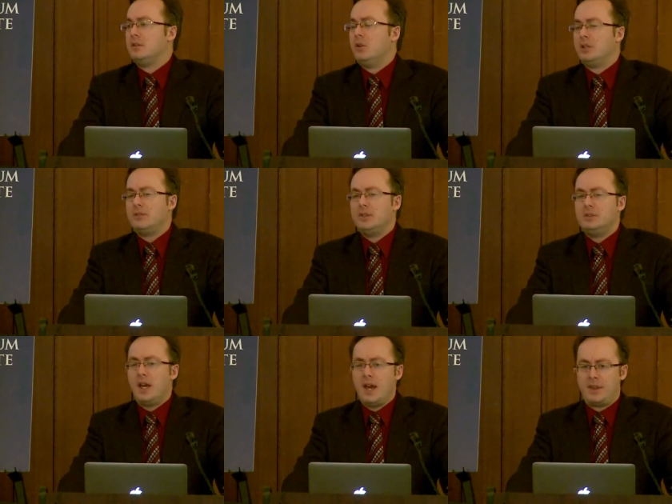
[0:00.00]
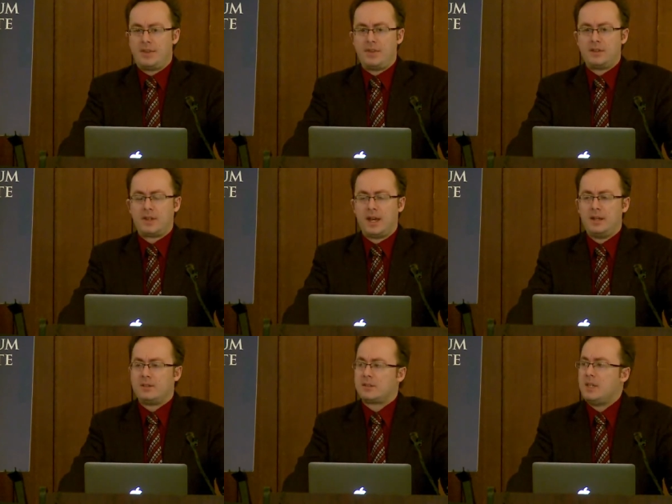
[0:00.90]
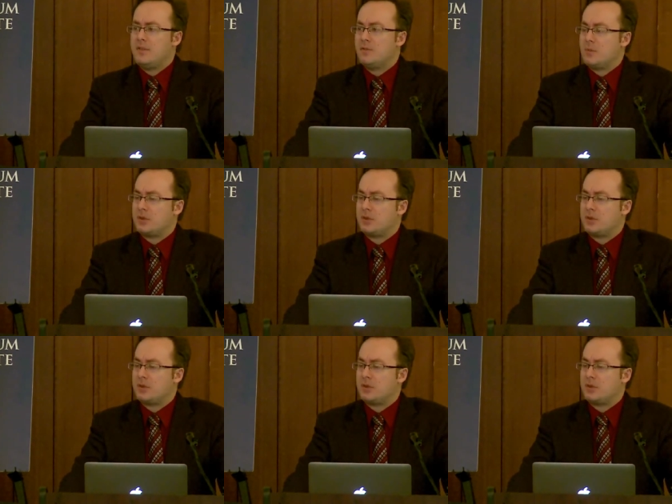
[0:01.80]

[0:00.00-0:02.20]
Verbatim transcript: not even death can save him from